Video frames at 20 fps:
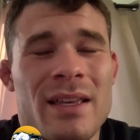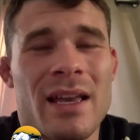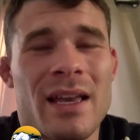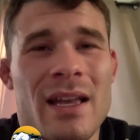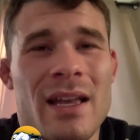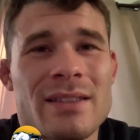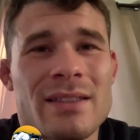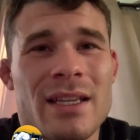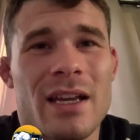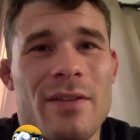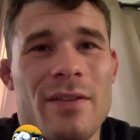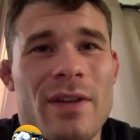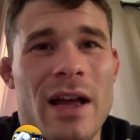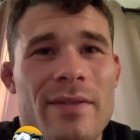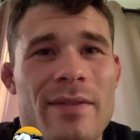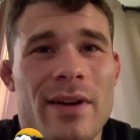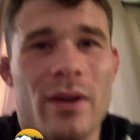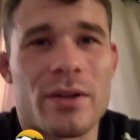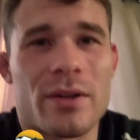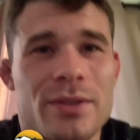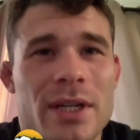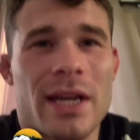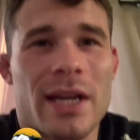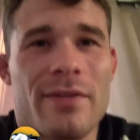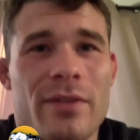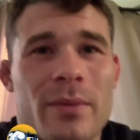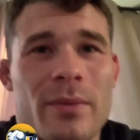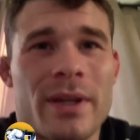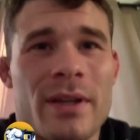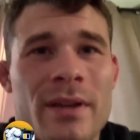Yeah, it's like a five hour
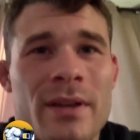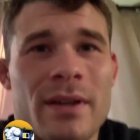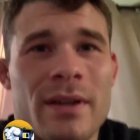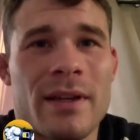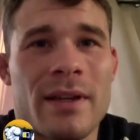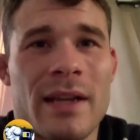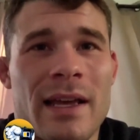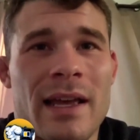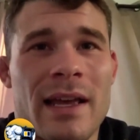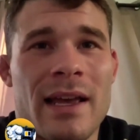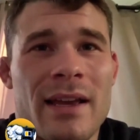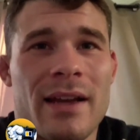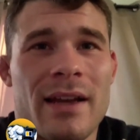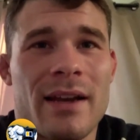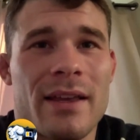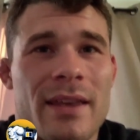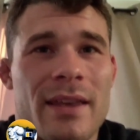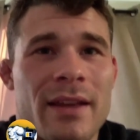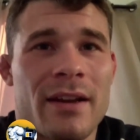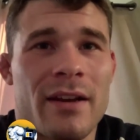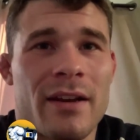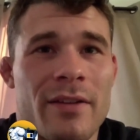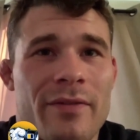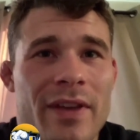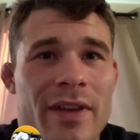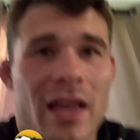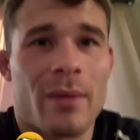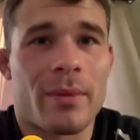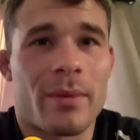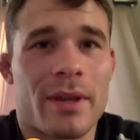drive for me. And I, I got a kid and a
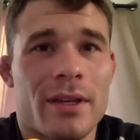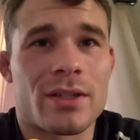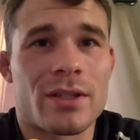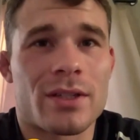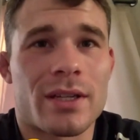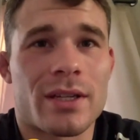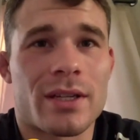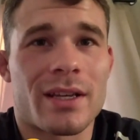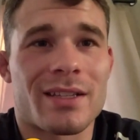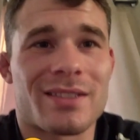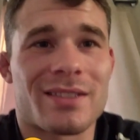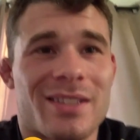family and shit.